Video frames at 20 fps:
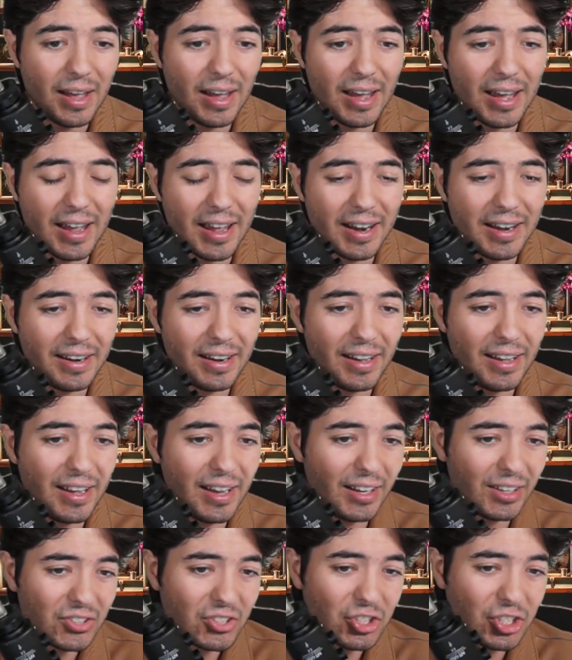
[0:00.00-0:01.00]
And
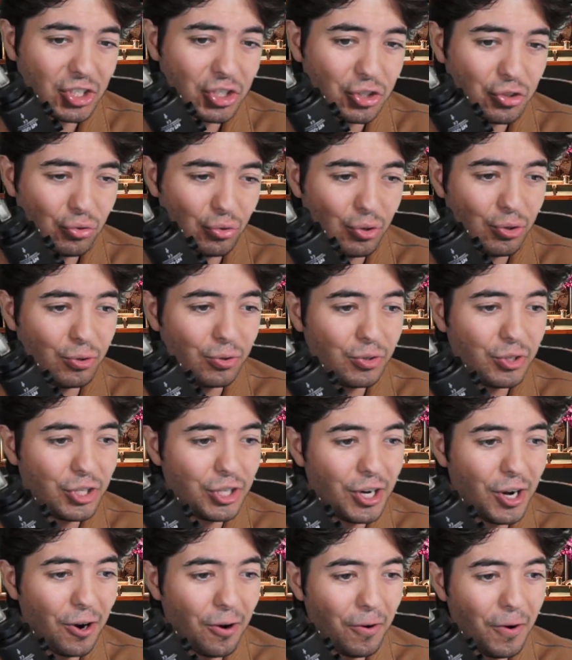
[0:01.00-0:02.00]
it's just true,
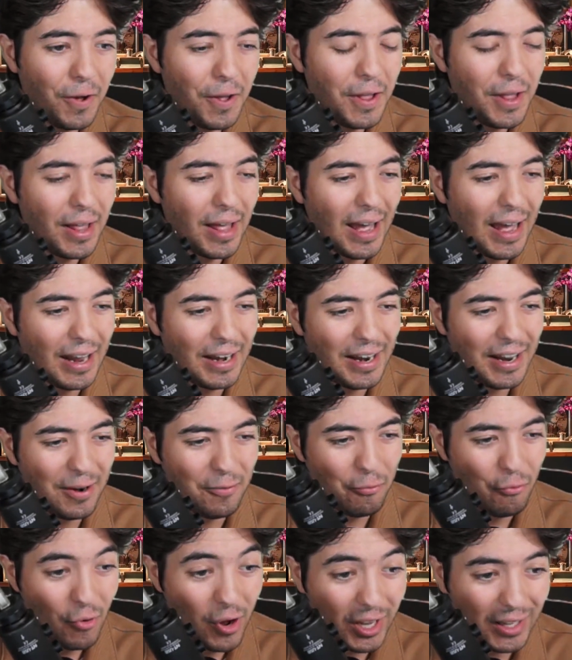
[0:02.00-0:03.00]
and it
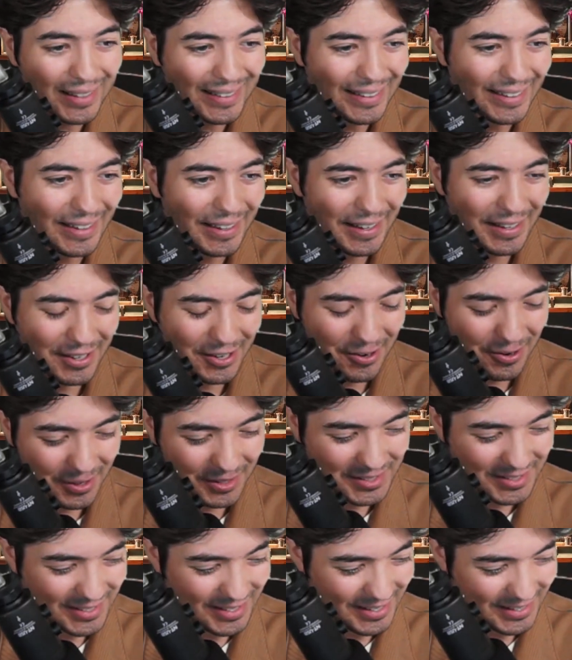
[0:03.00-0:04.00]
really,
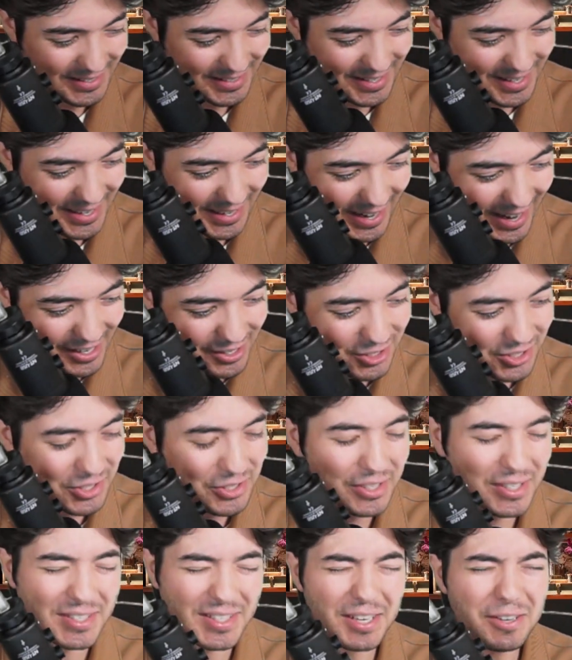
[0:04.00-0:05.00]
it's like I used
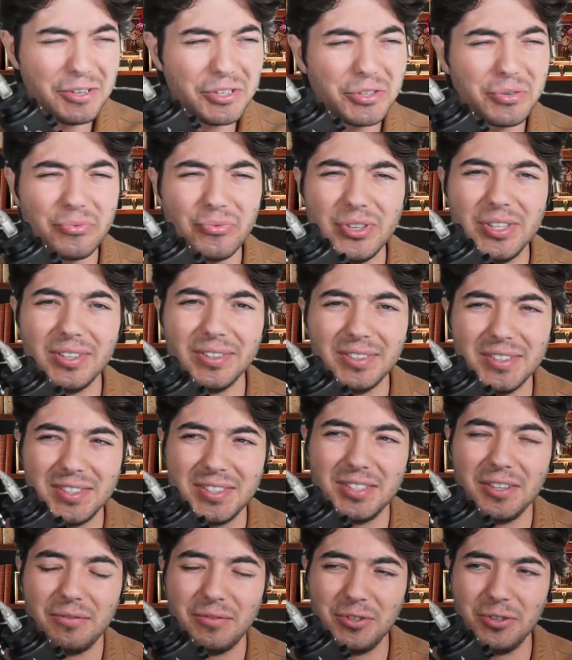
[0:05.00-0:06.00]
to read all this
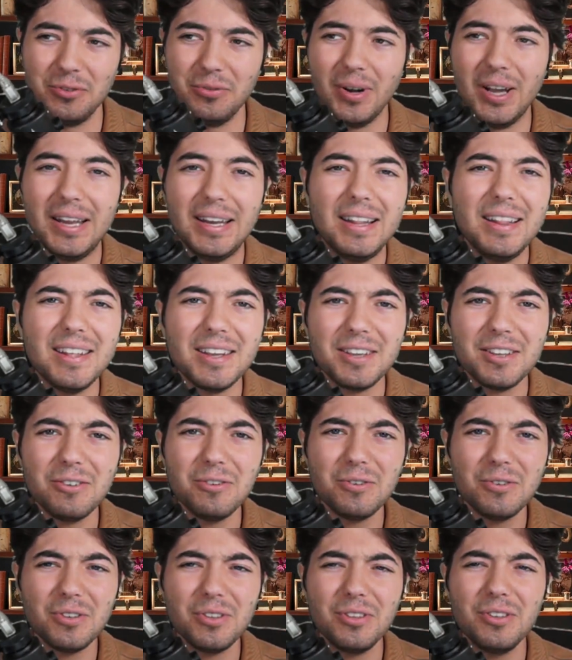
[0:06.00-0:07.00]
stuff too, right? Like,
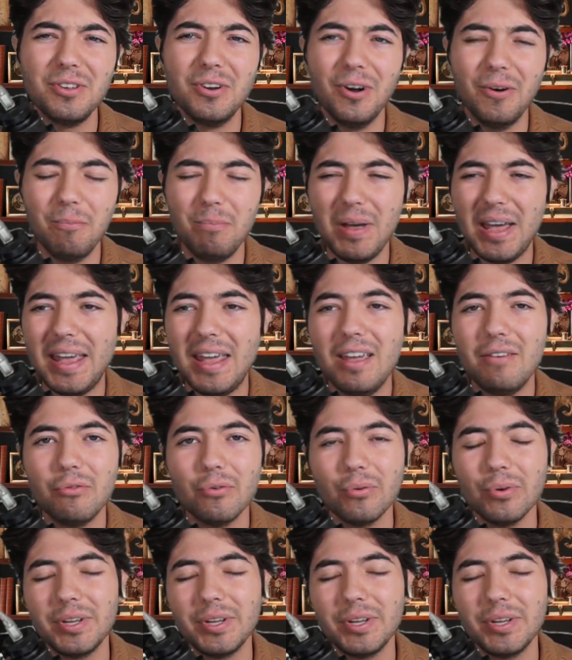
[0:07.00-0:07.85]
behavioral